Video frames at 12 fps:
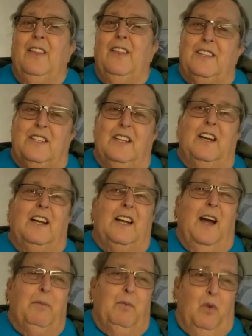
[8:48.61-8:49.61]
that it's going to
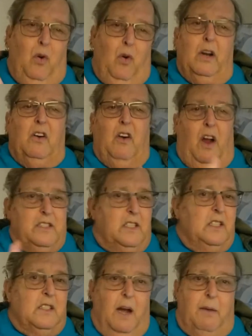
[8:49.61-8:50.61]
come roaring
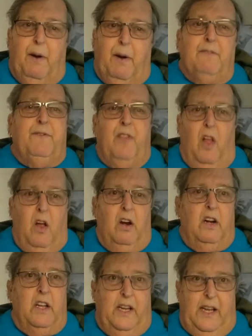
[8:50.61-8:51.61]
across and dump on
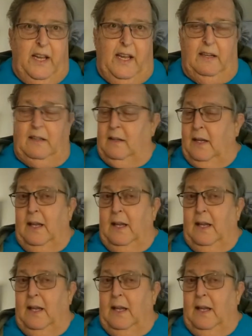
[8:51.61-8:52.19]
Florida again,